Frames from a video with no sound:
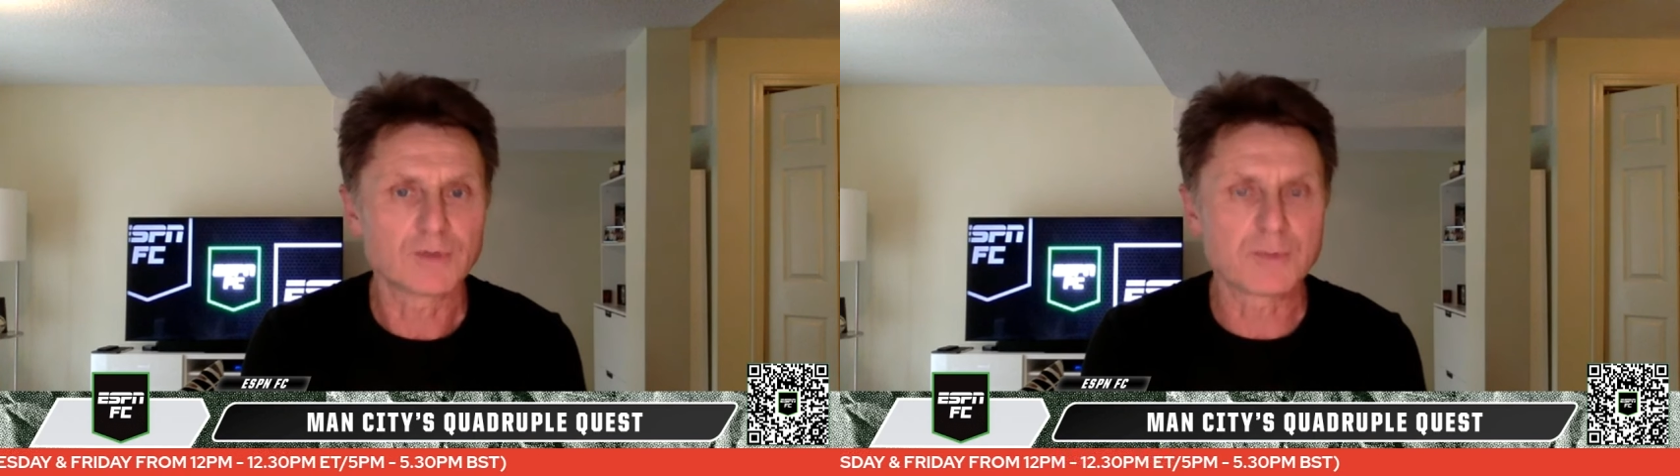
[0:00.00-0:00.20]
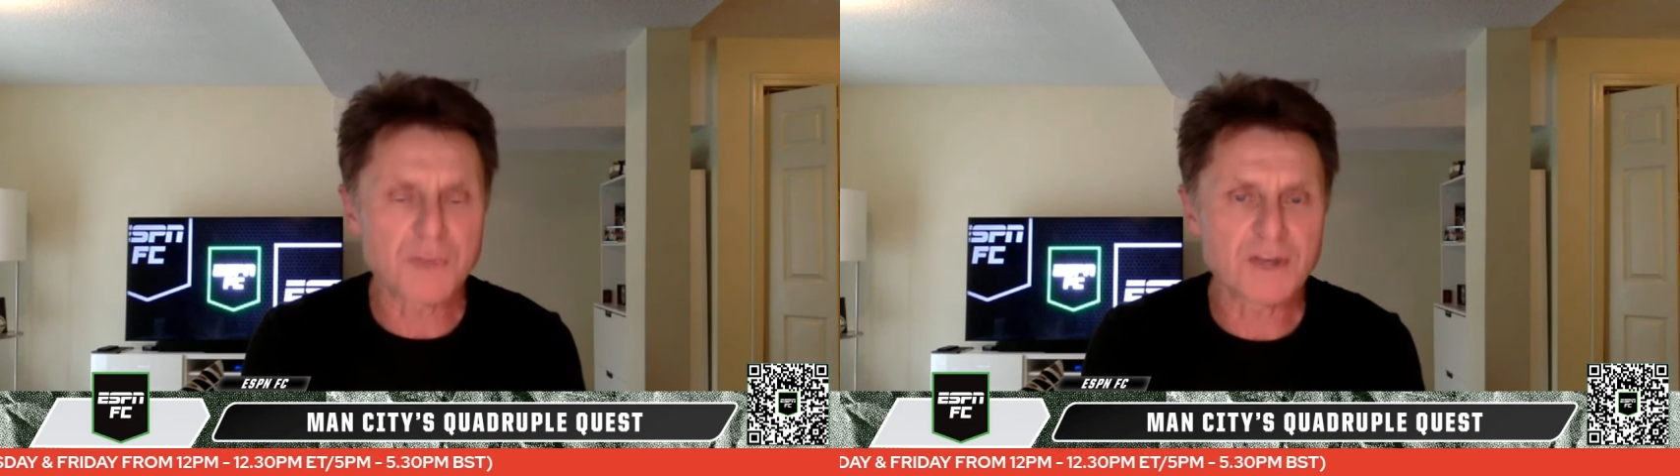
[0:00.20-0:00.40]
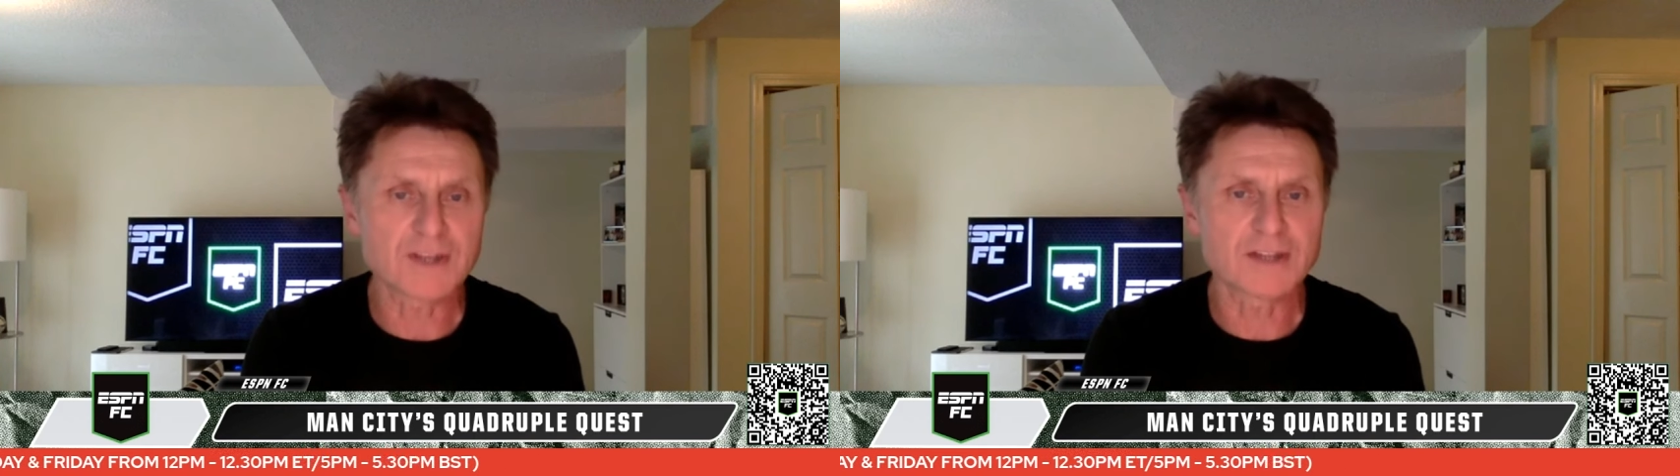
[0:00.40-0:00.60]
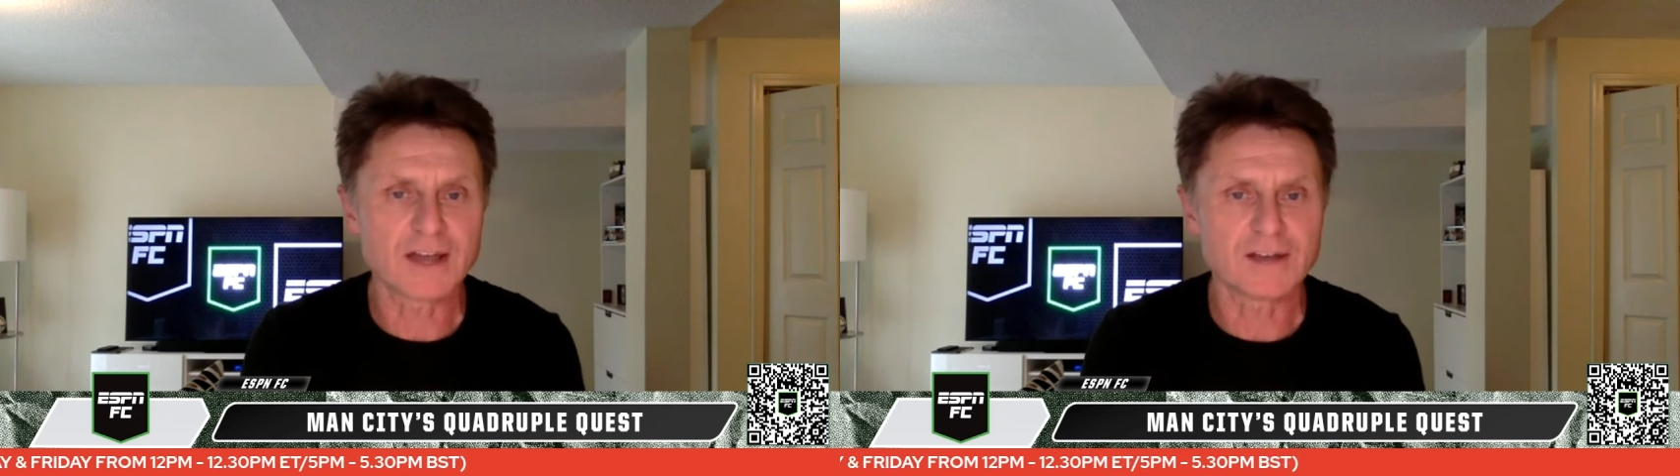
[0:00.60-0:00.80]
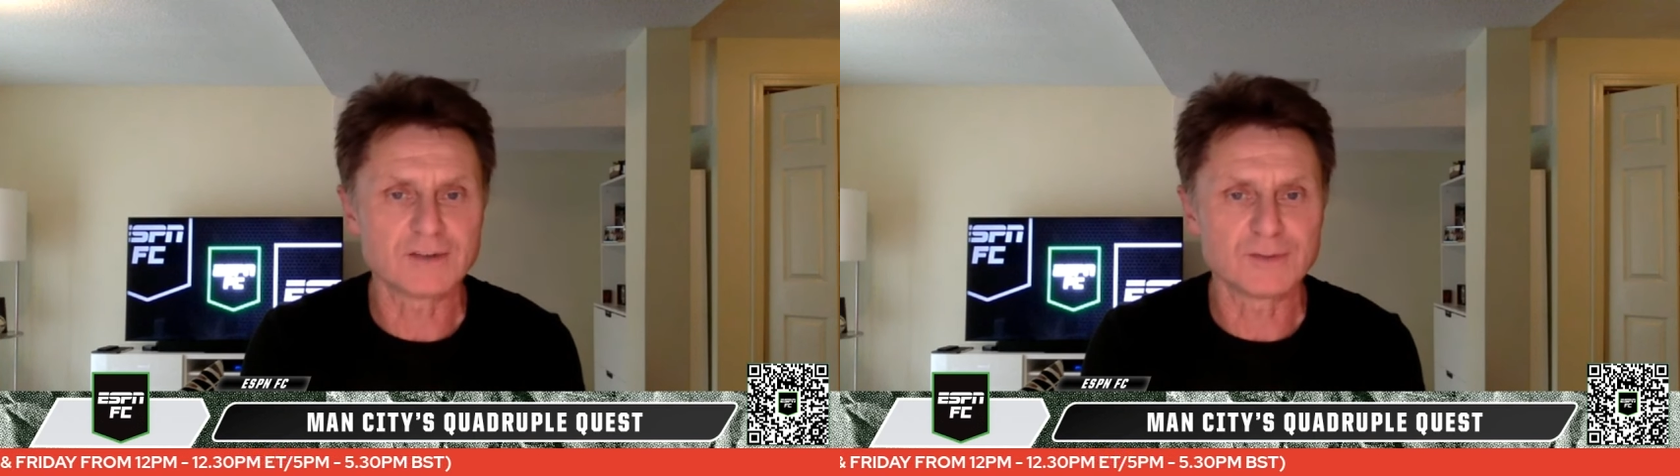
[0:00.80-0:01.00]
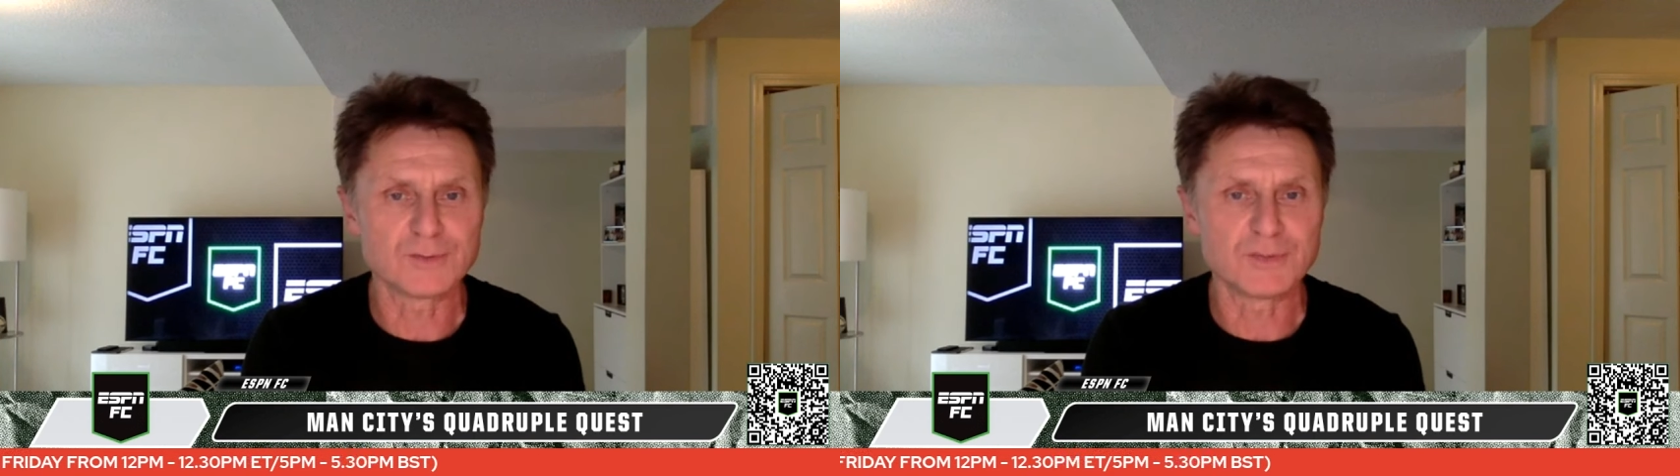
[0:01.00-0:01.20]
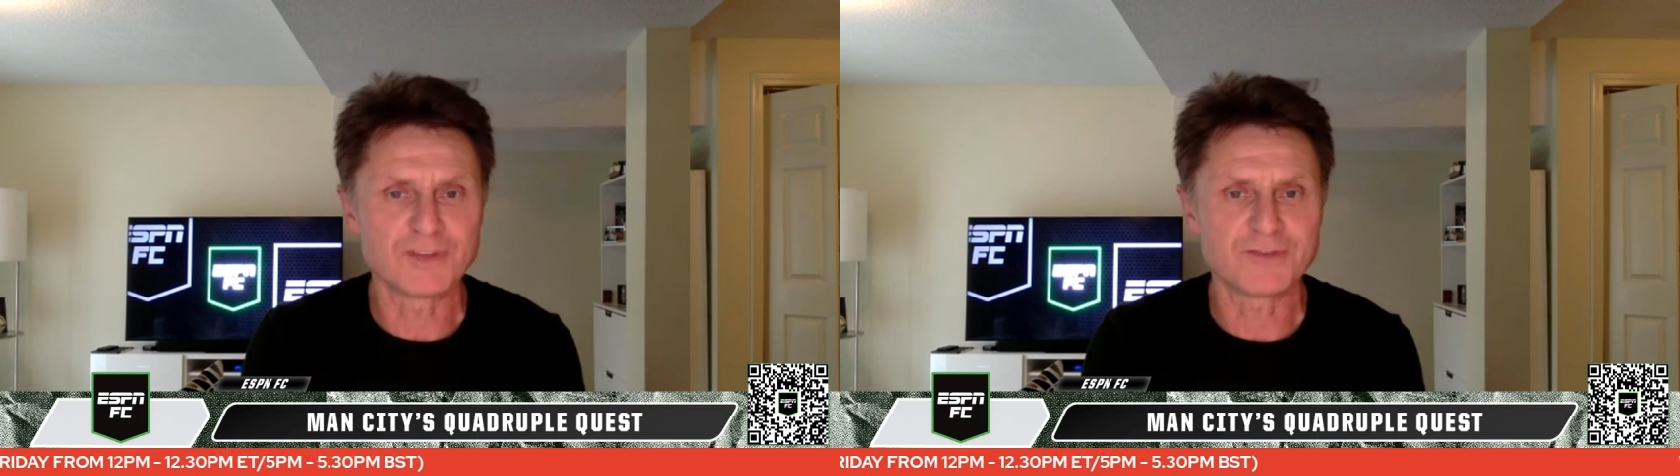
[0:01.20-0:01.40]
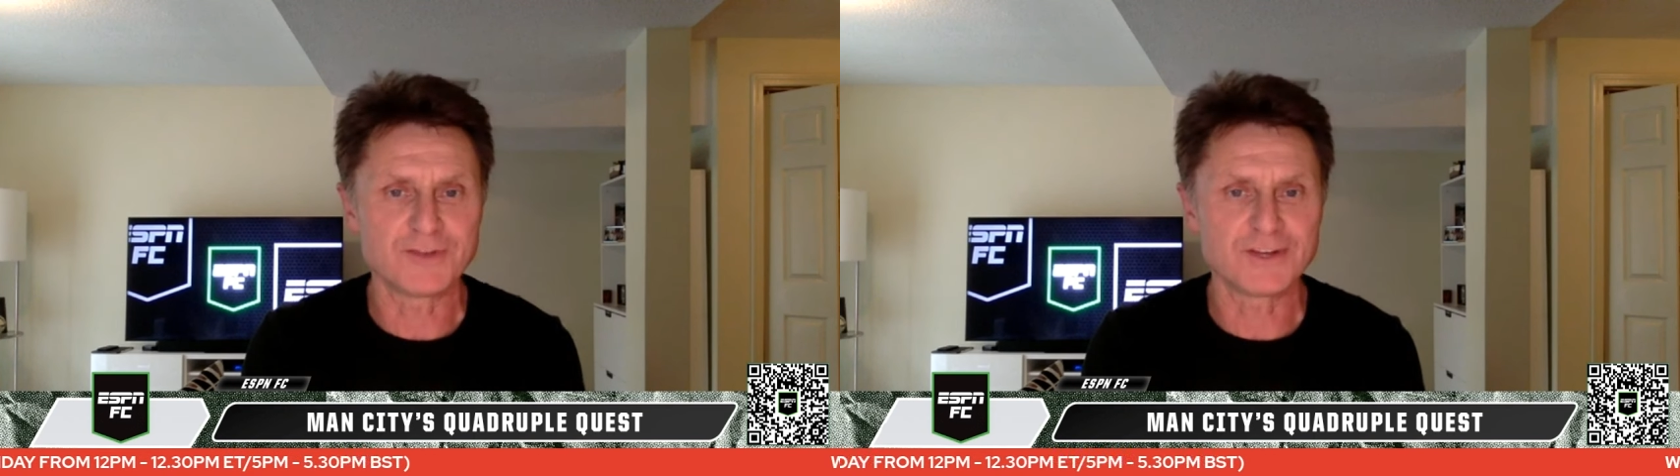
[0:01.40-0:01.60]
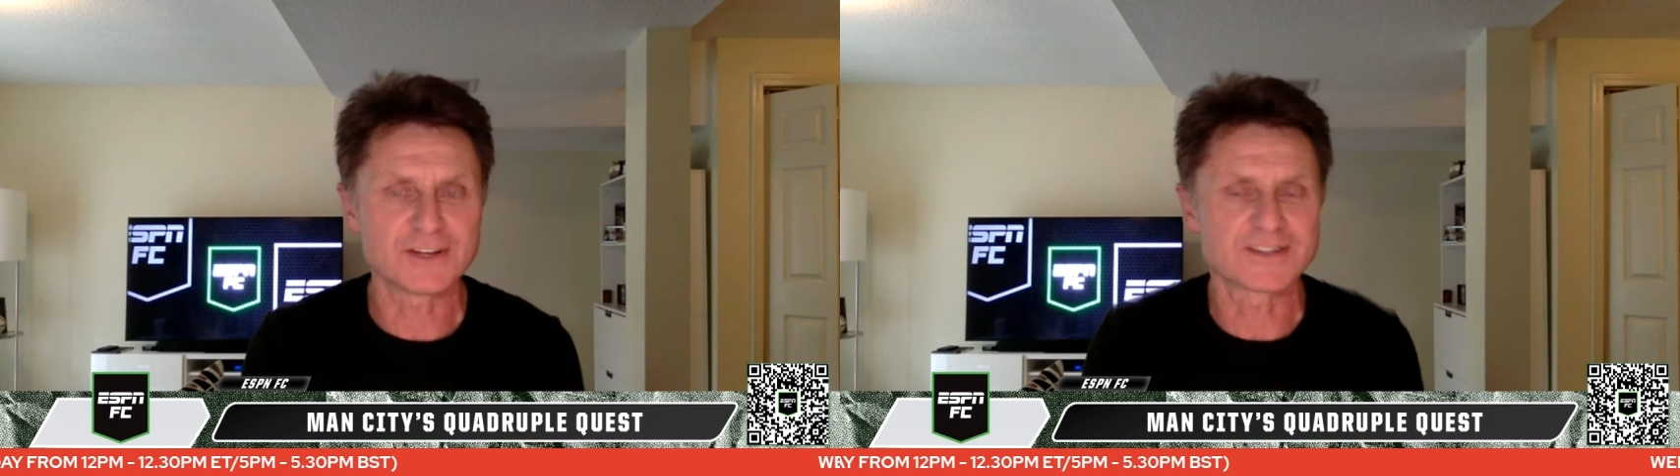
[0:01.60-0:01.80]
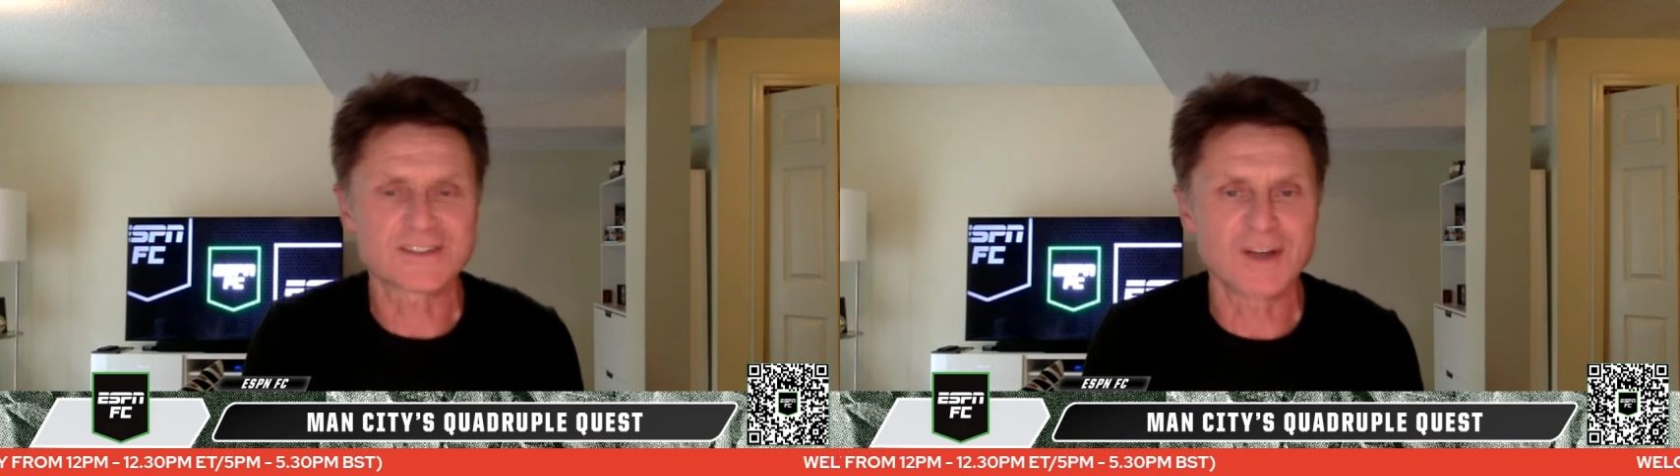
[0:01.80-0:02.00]
repeating that would be a feat
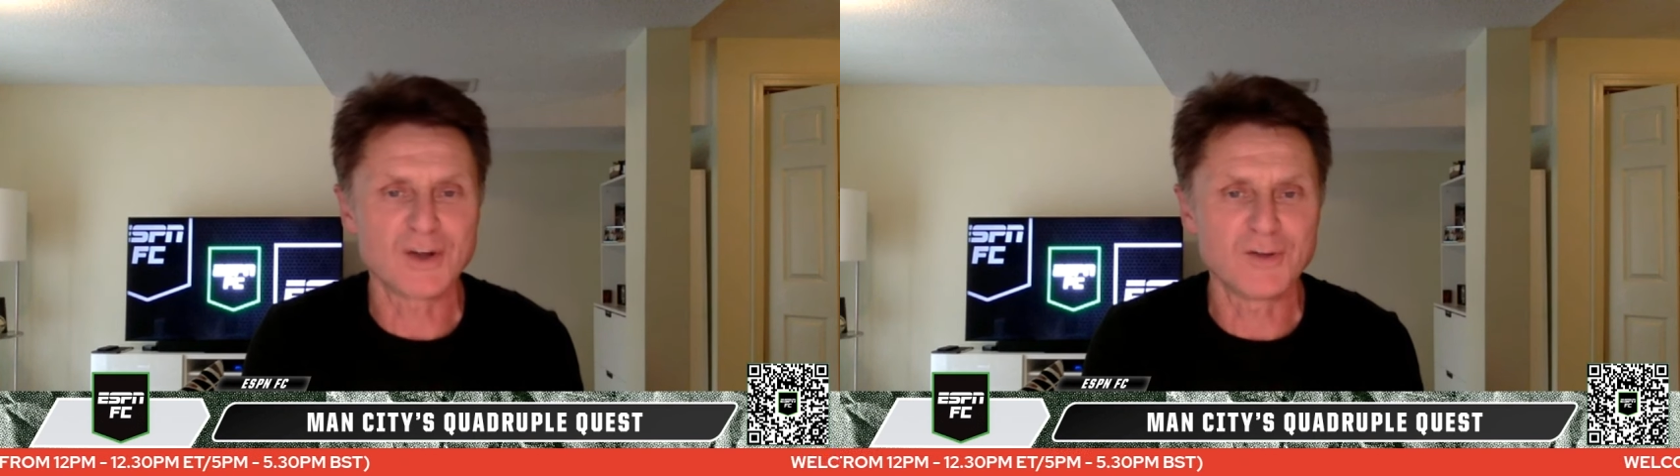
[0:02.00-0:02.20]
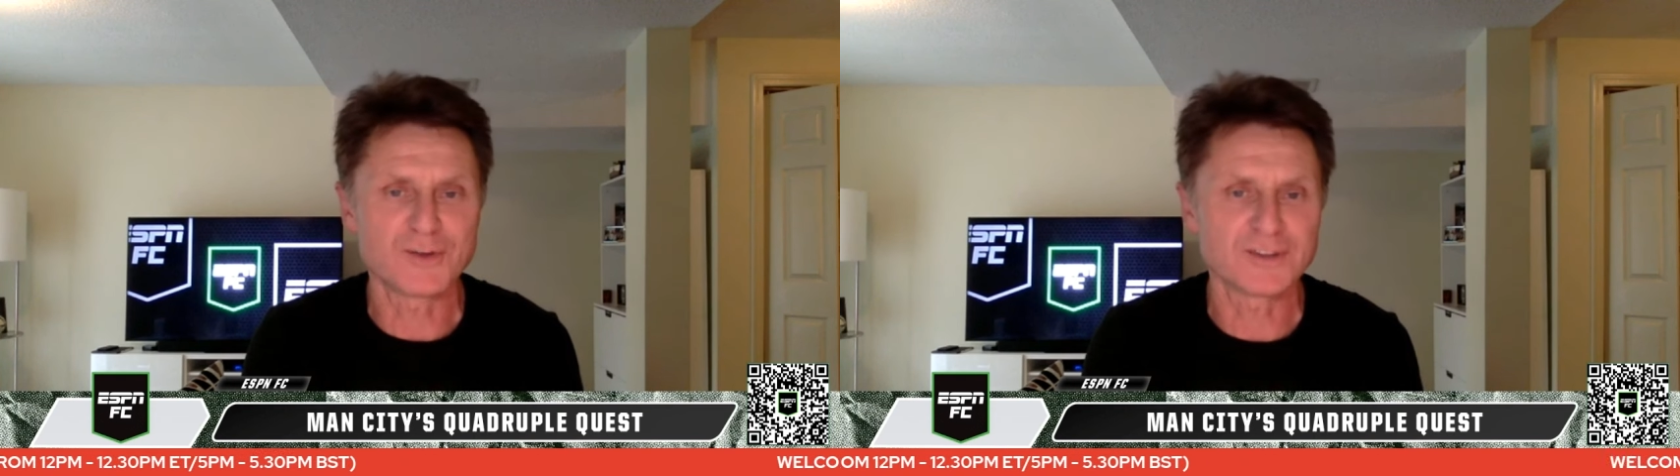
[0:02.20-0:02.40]
in itself.